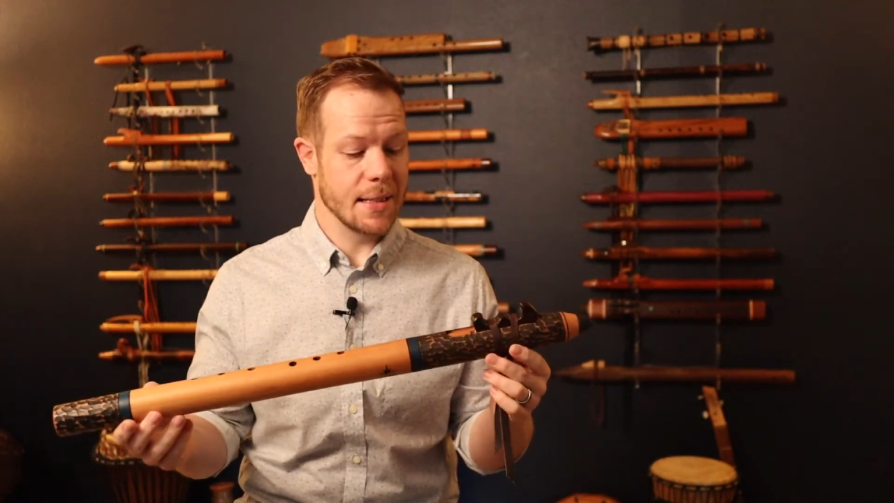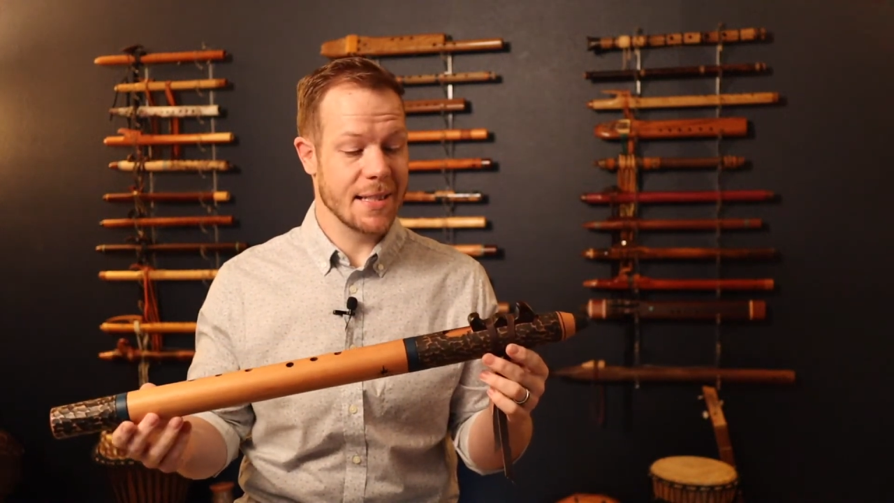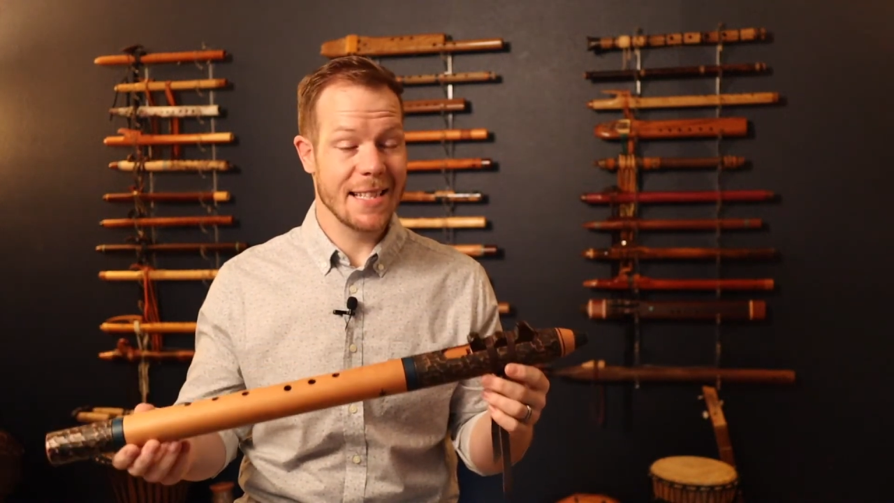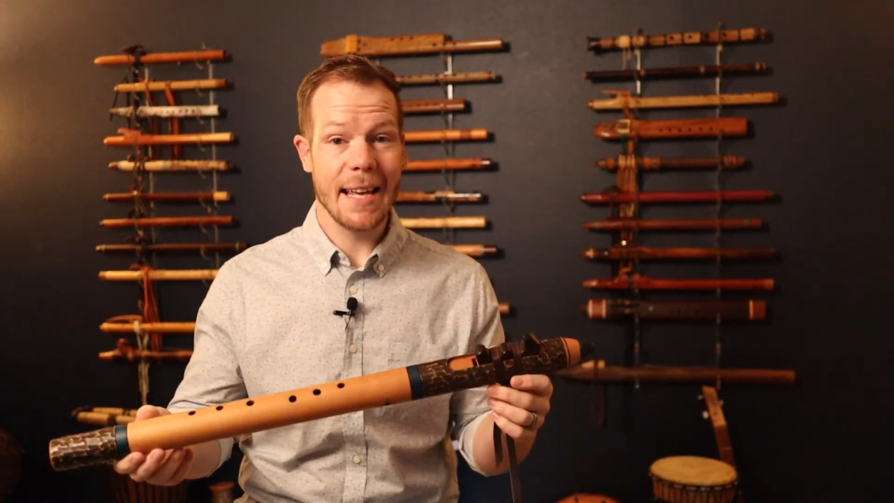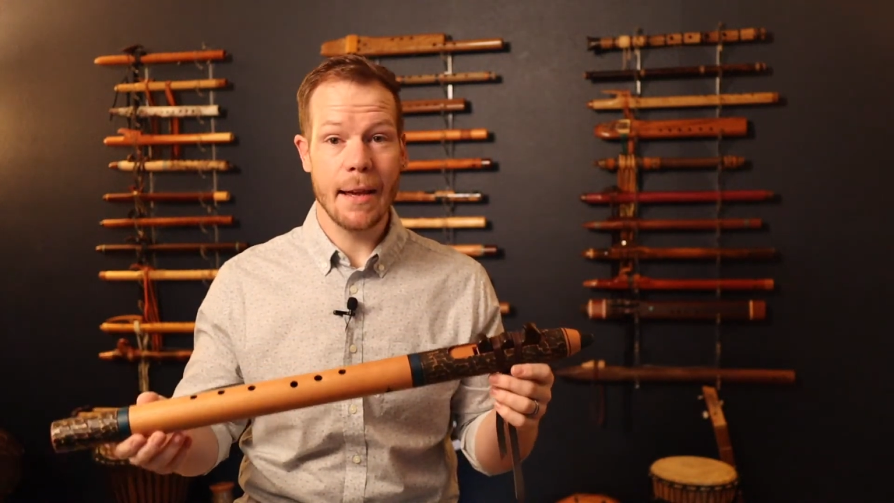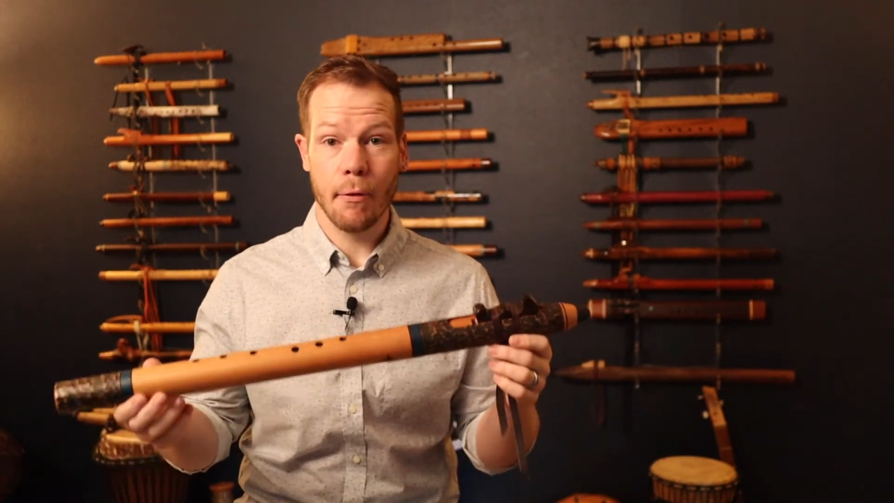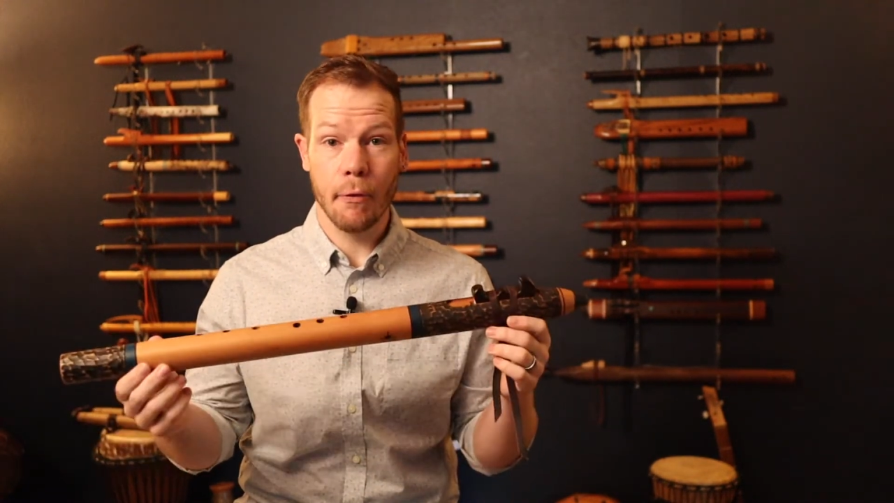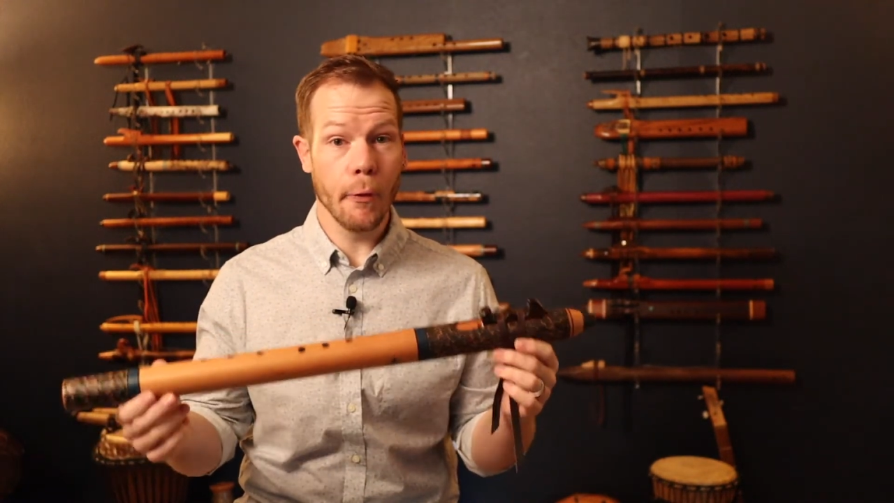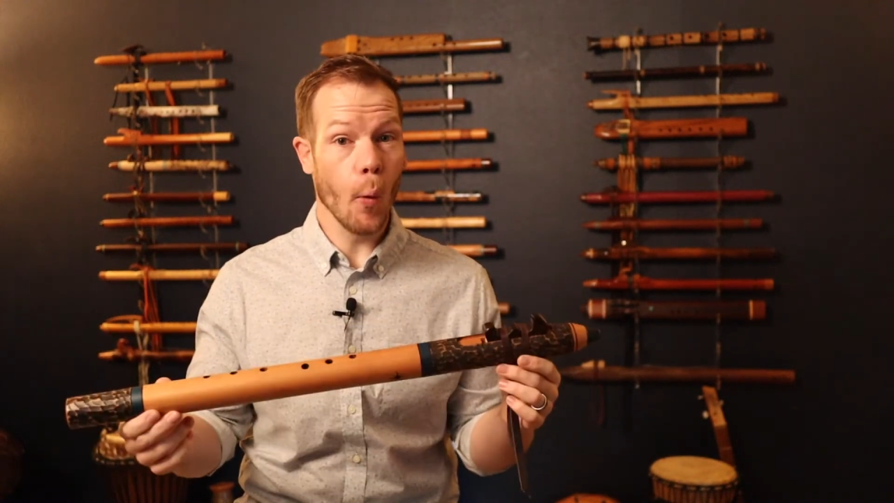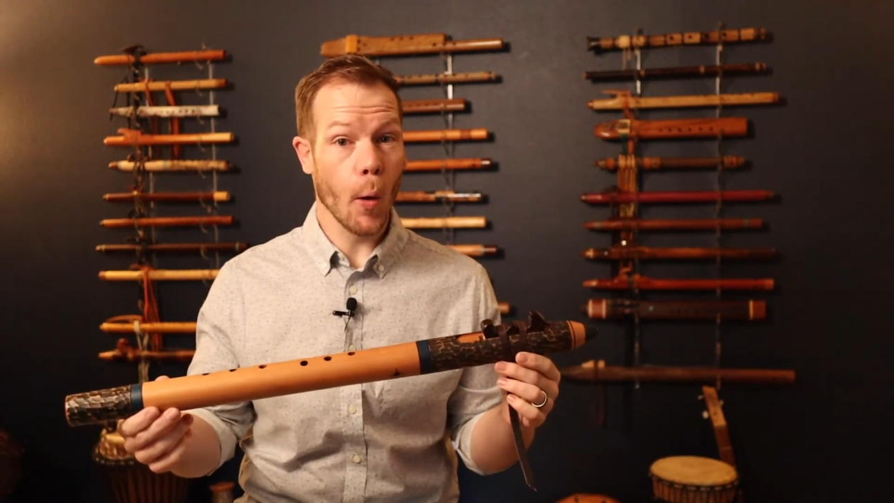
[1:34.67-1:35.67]

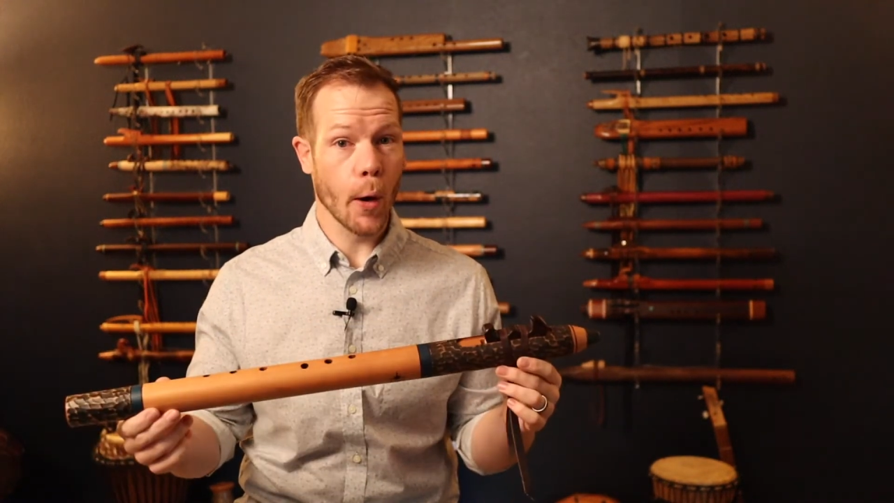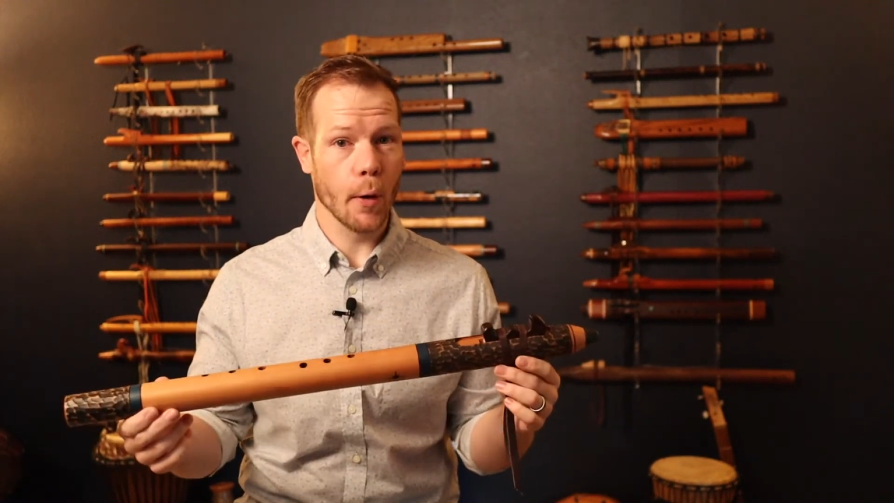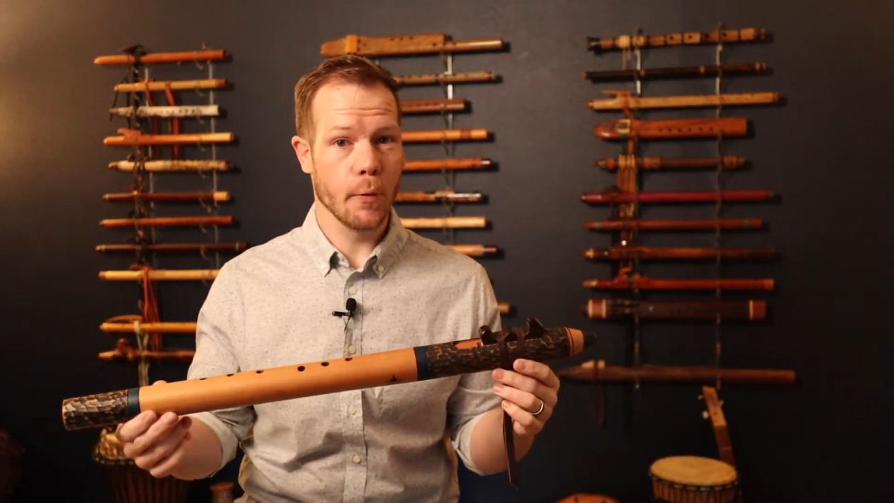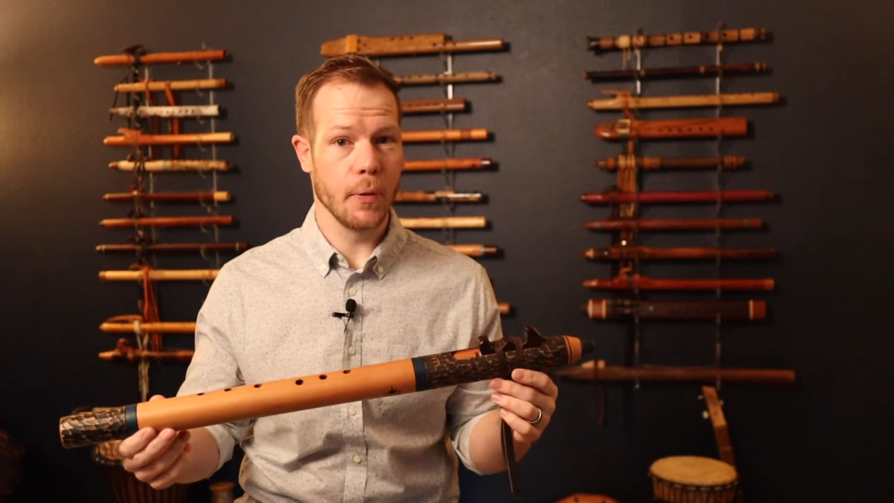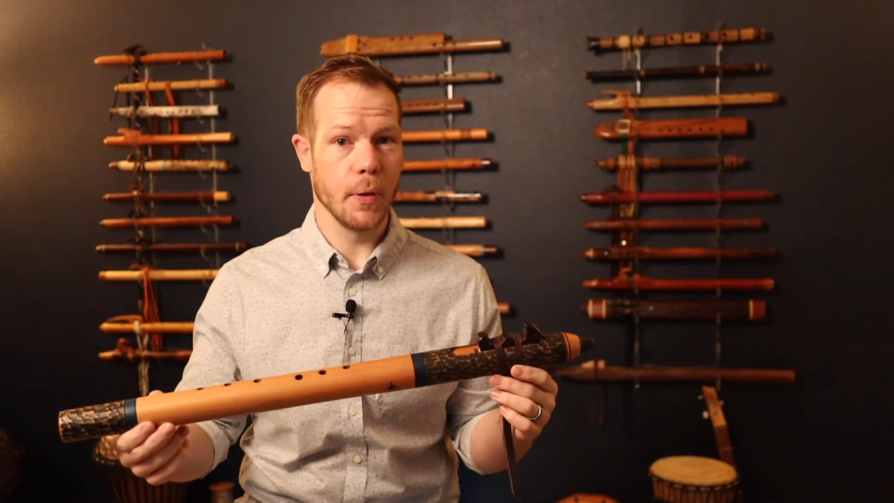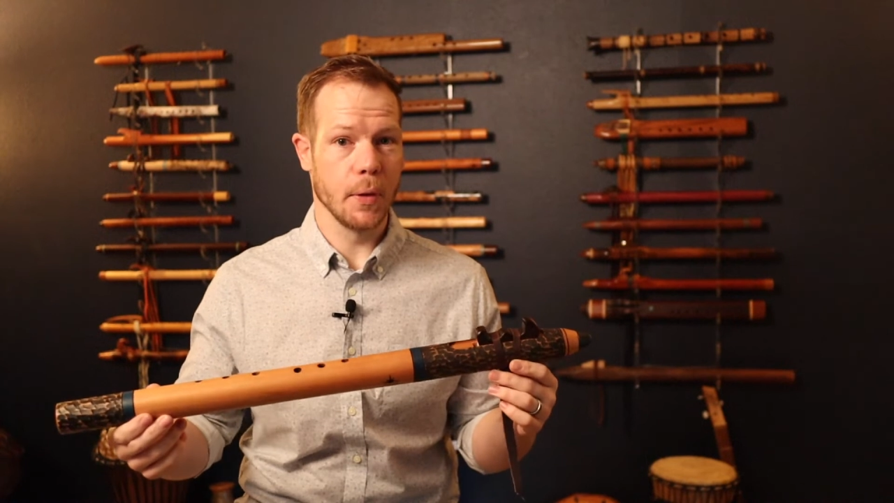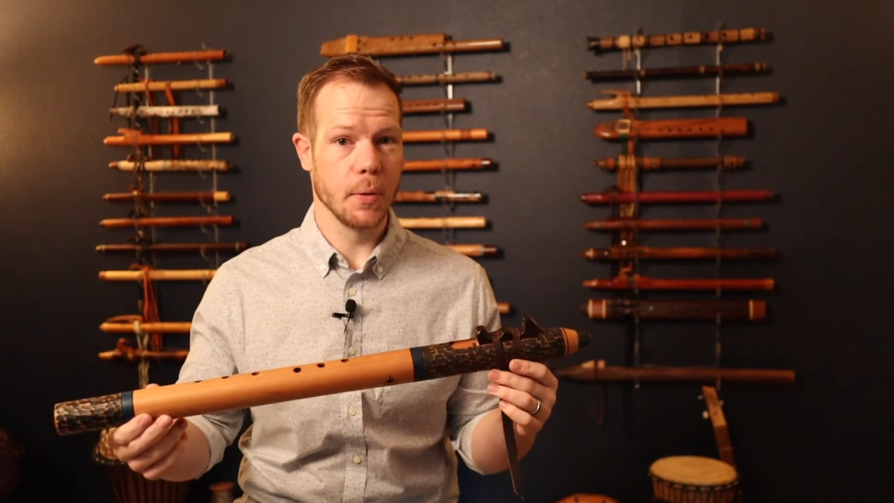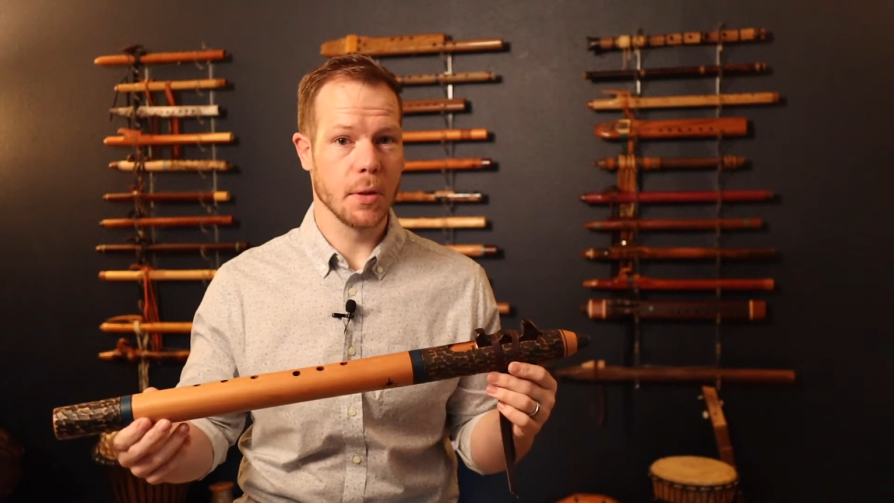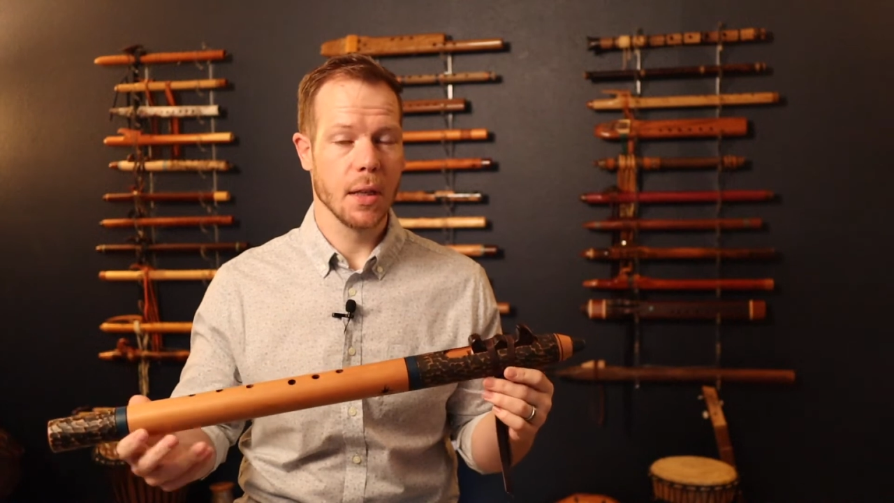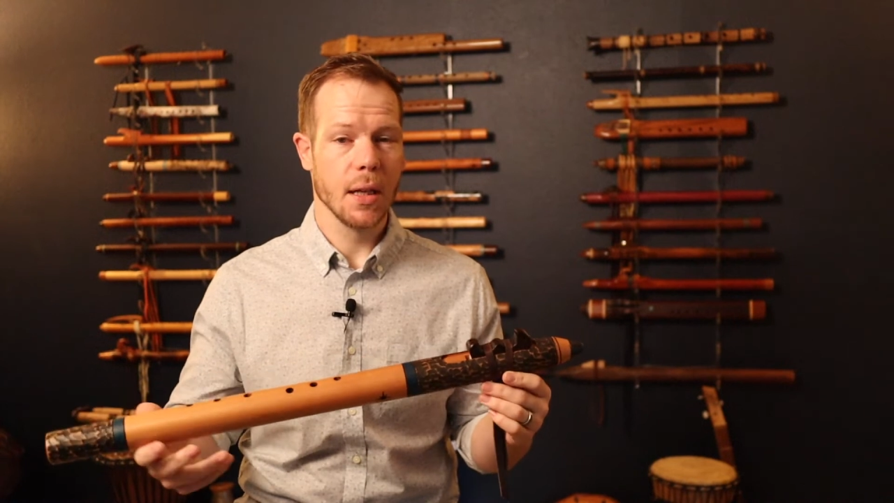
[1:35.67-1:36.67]
C4 flute.